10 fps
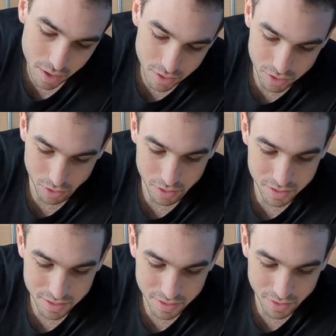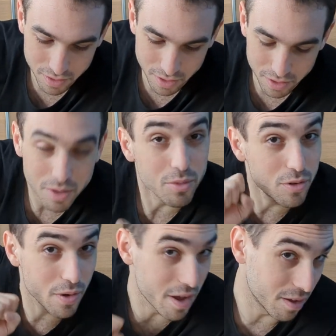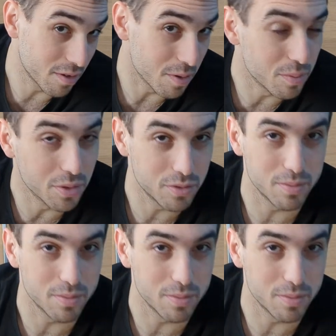So it's even an upgrade compared